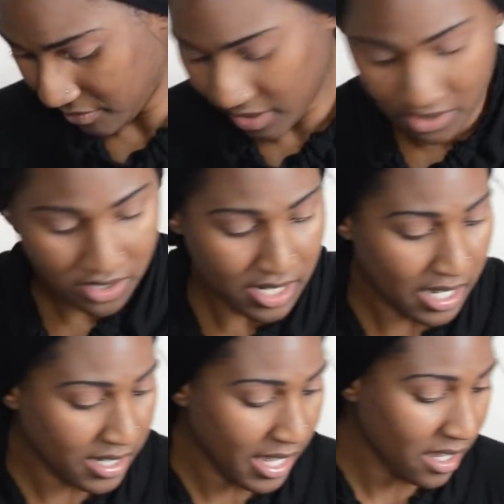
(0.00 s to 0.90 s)
There's
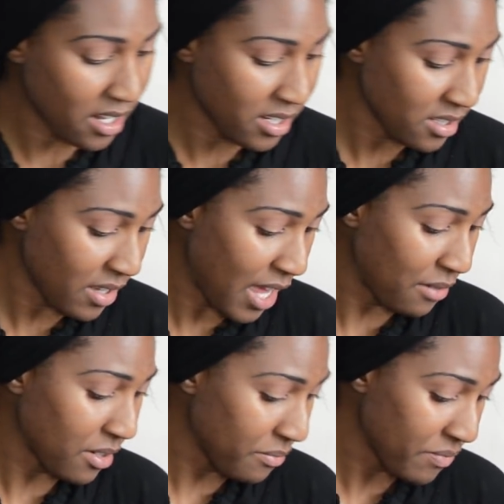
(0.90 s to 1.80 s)
not a tag on it, so I
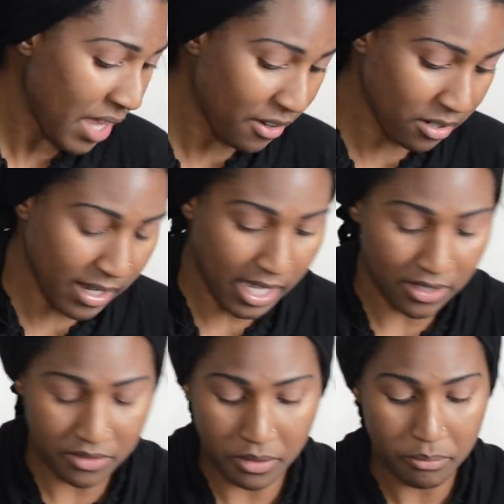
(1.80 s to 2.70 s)
don't know. I don't know where I got
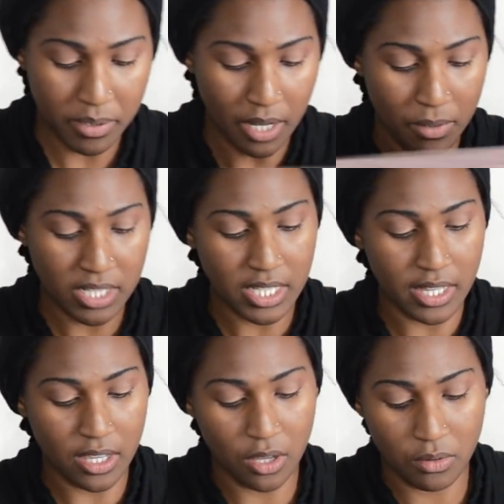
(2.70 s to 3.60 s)
this from, but I want to say
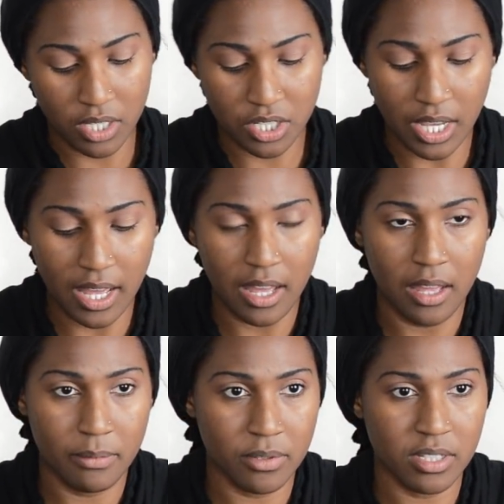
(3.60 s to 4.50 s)
like
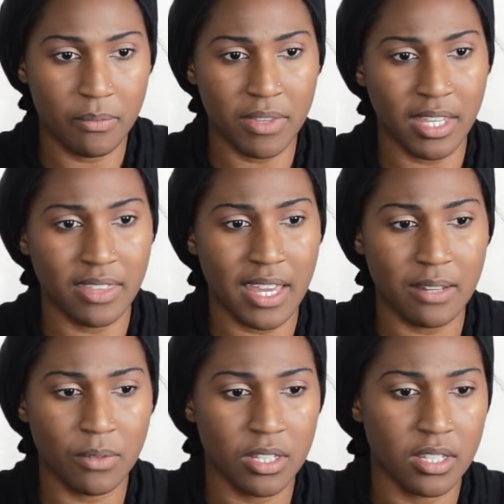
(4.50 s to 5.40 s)
Hijab or something like
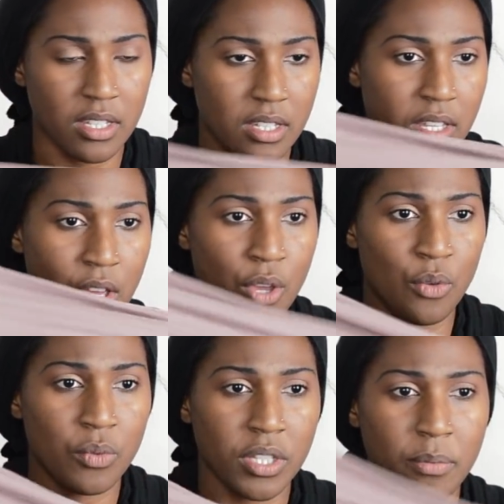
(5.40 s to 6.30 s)
that. One of the
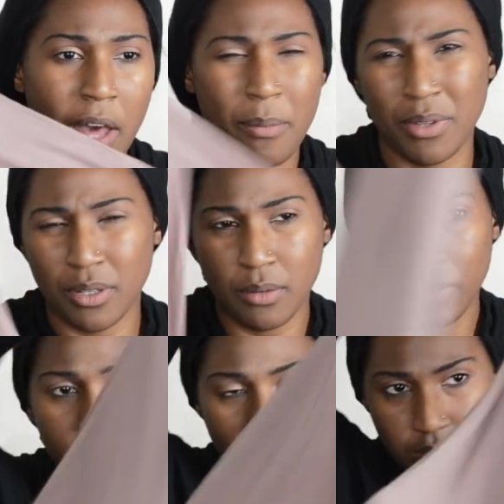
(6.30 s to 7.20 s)
really popular
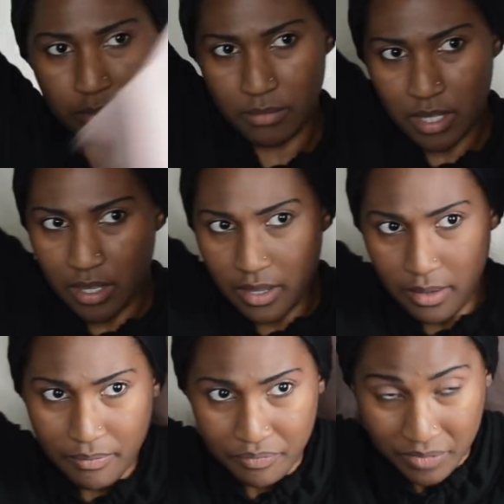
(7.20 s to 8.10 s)
Muslim
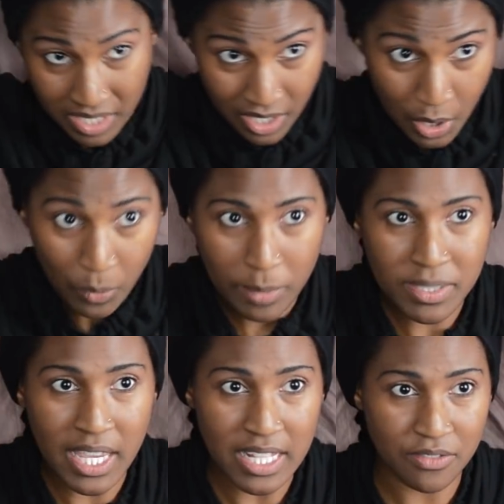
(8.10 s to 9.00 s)

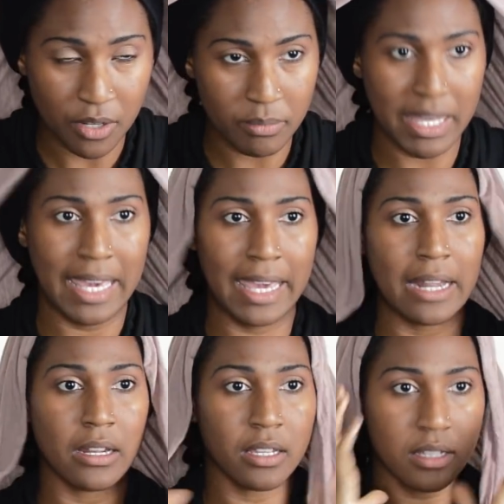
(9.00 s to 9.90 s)
websites from
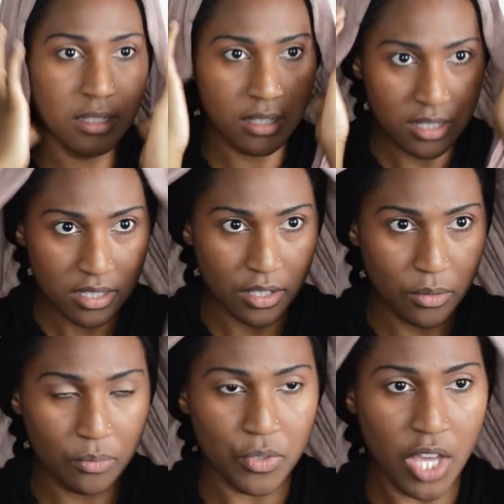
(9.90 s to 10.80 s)
Canada.
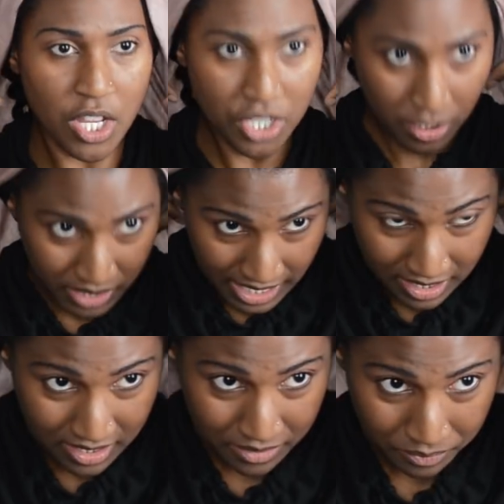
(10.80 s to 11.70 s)
So y'all should know what
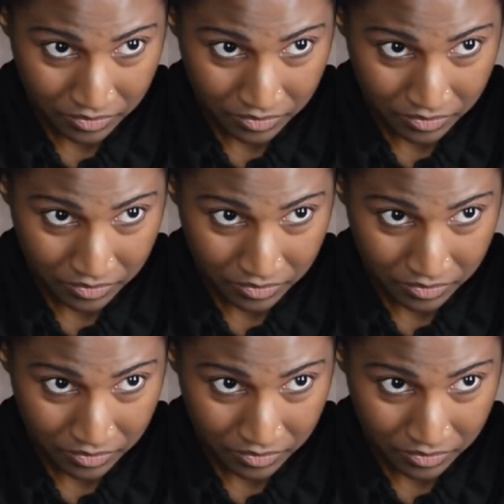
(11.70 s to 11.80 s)
that is.